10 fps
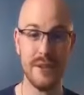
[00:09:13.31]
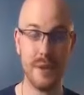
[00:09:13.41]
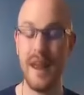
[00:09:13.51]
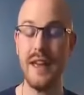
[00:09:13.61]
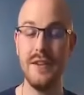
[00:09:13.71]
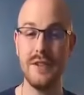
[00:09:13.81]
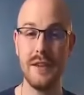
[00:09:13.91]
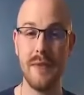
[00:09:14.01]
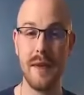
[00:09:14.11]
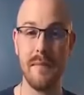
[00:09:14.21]
So what I usually
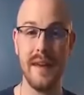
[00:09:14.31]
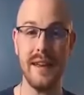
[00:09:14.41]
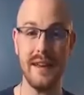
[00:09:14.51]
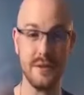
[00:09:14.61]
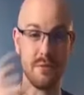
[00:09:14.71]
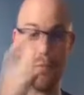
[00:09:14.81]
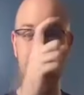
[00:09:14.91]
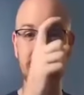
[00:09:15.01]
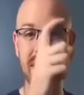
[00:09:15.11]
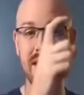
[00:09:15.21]
recommend is
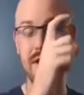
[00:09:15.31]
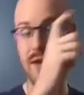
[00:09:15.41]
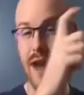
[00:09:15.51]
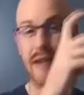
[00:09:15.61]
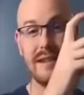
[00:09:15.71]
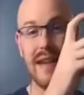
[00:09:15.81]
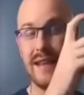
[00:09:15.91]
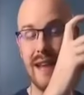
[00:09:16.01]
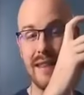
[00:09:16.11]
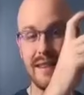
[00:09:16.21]
right beneath your
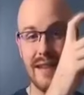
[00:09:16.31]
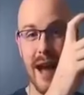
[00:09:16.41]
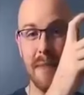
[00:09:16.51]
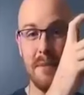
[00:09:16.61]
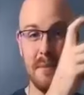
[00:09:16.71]
contact at the top,